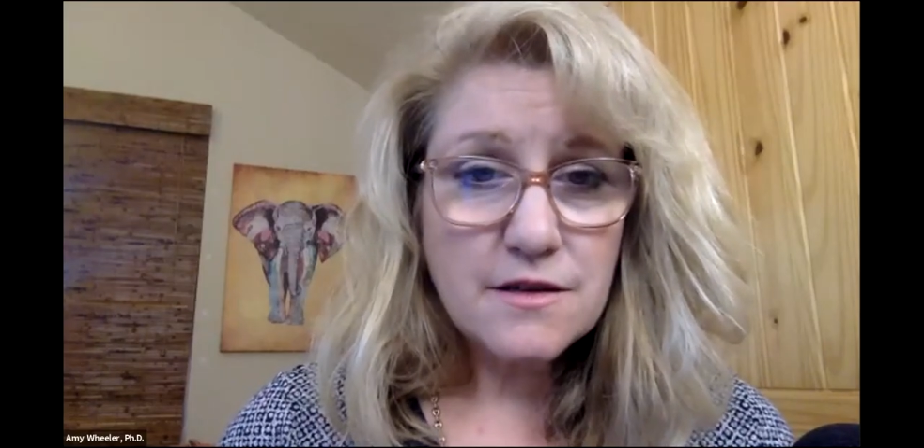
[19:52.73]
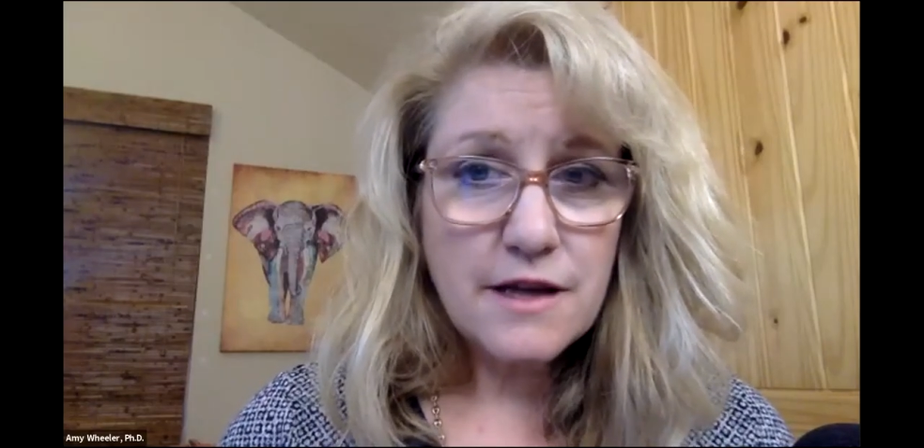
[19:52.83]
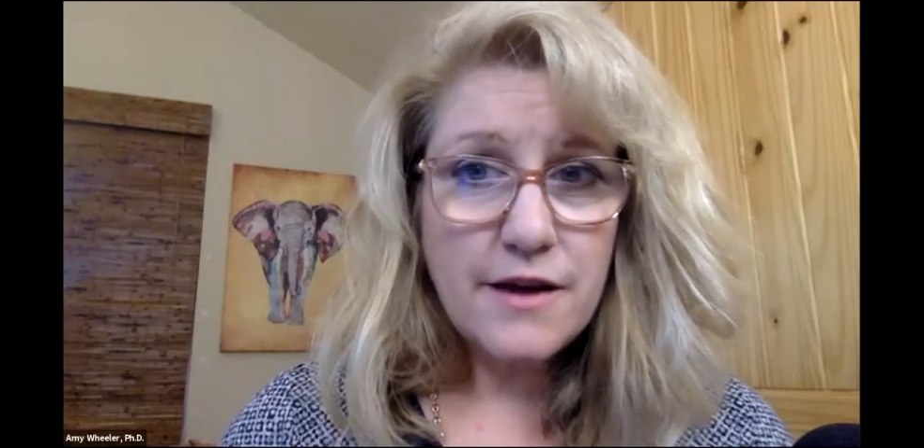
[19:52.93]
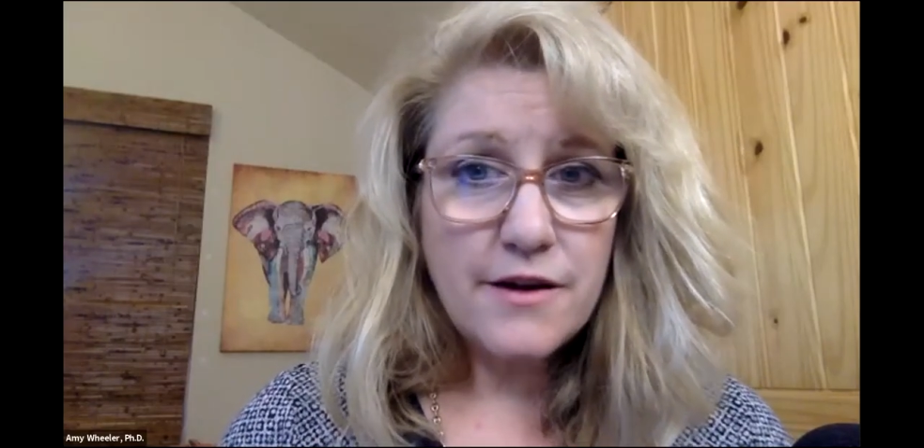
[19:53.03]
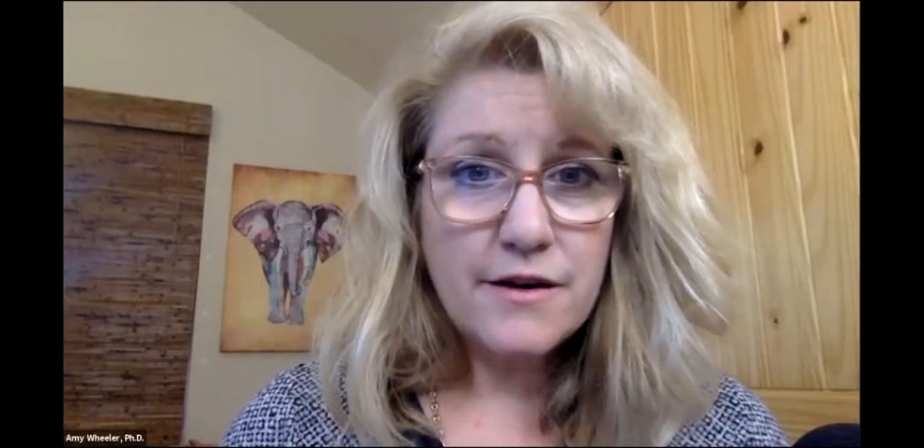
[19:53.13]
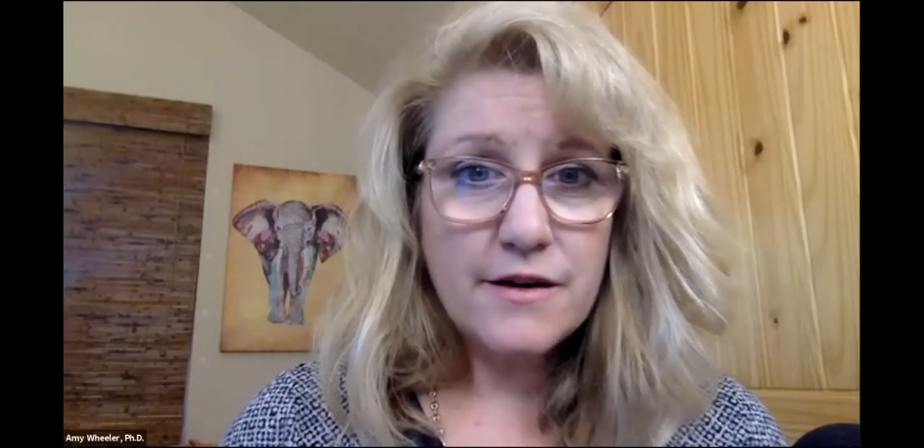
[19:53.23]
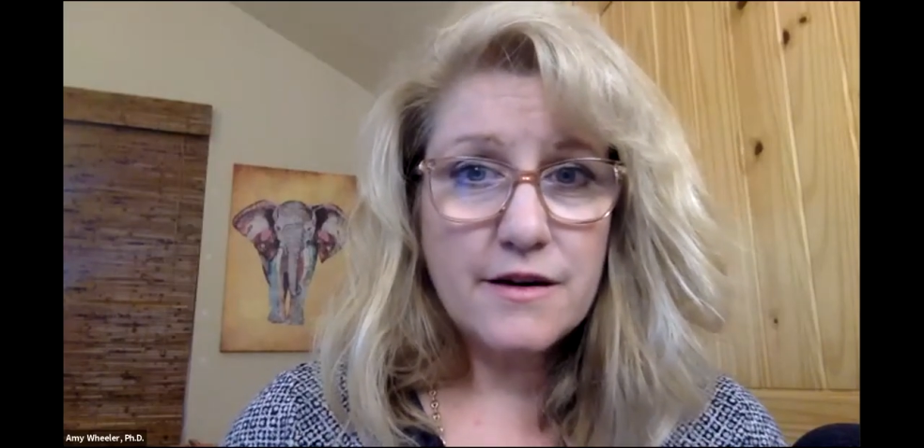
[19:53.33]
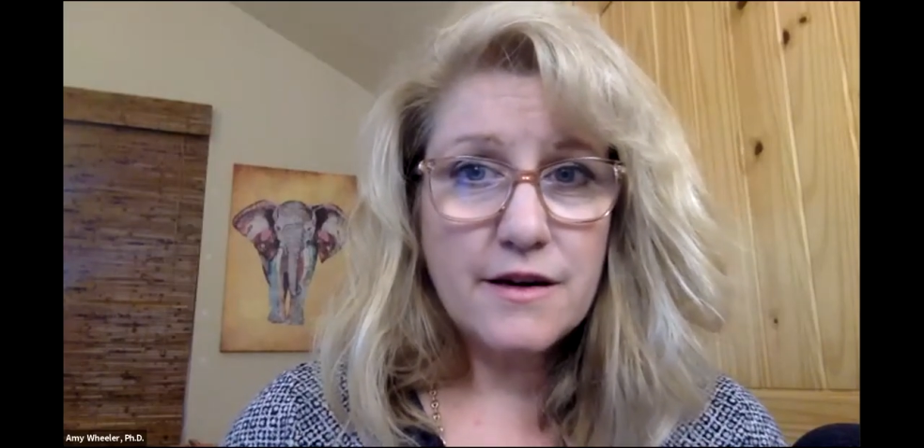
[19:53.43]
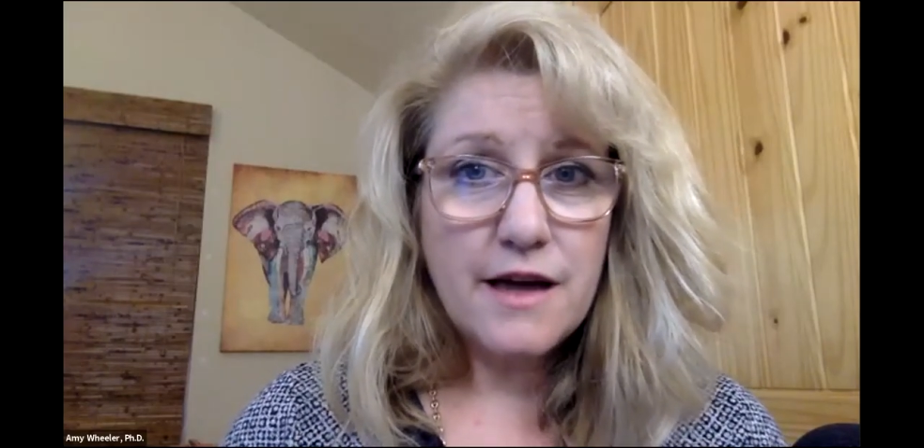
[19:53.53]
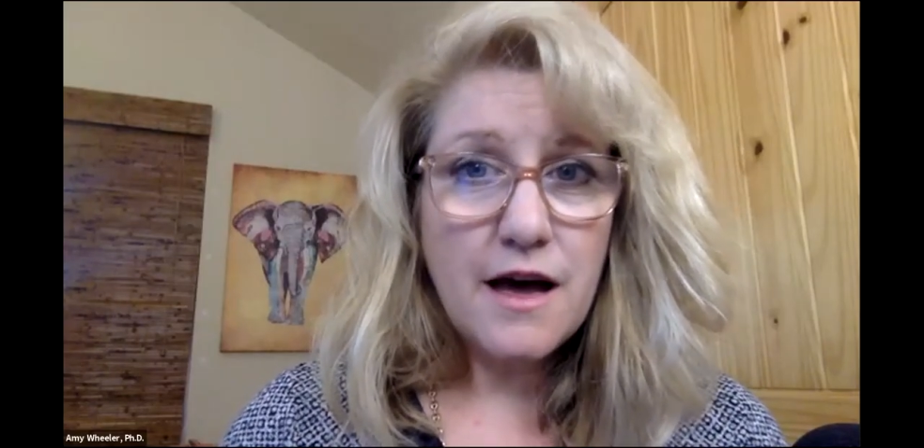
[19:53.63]
layer,
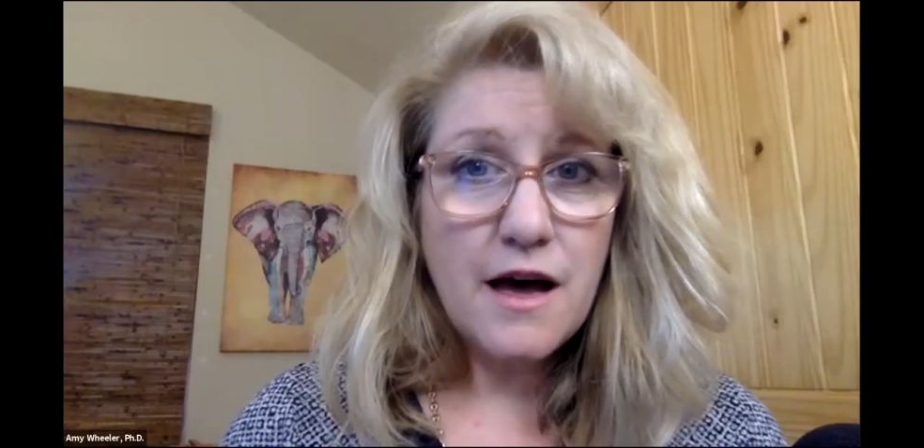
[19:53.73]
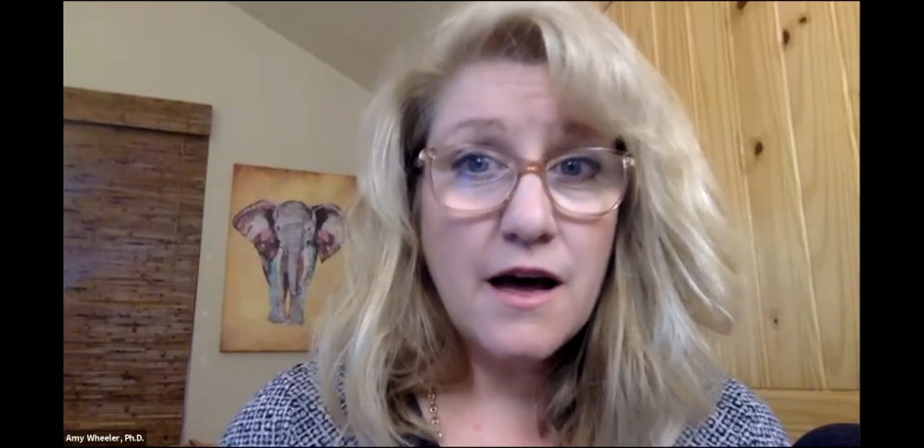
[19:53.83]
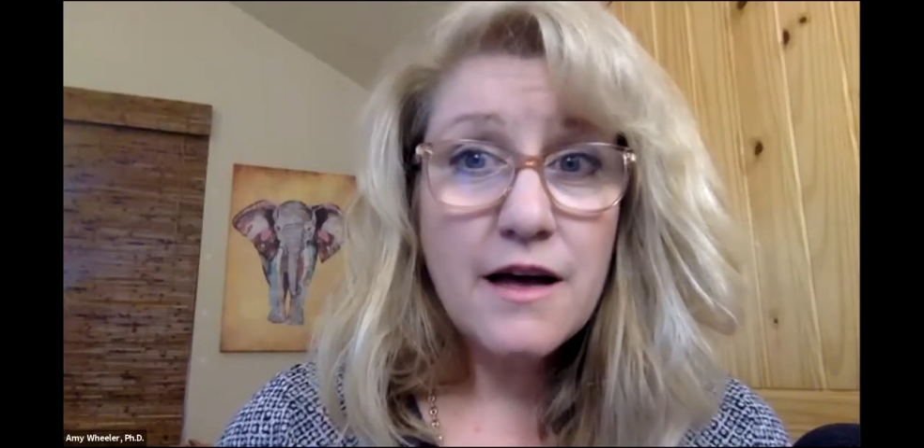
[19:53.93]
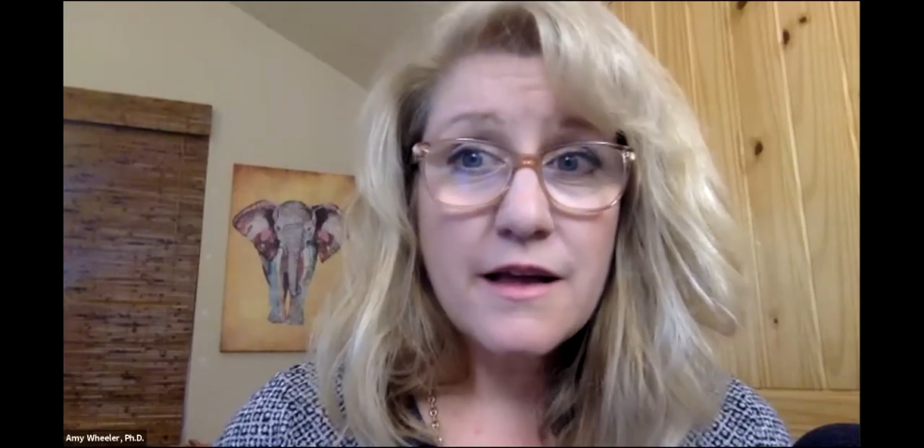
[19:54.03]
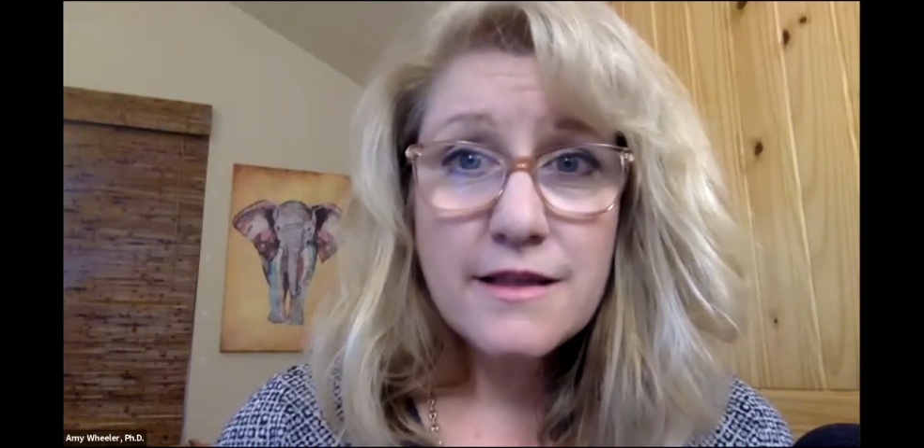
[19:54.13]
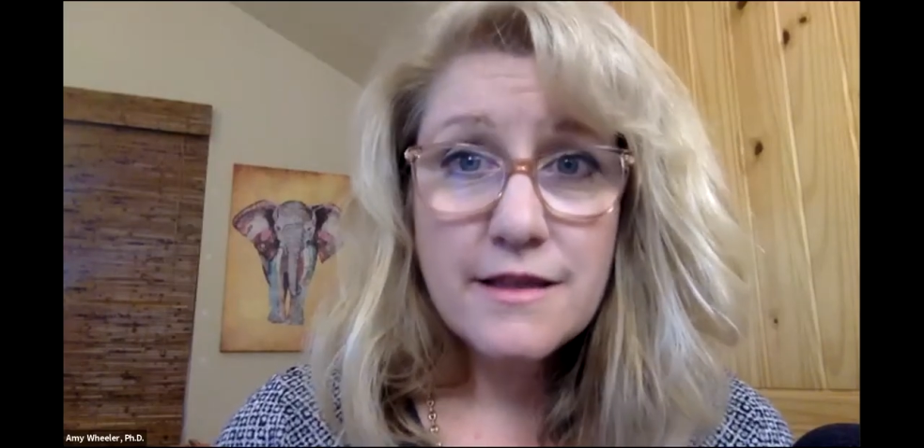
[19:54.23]
on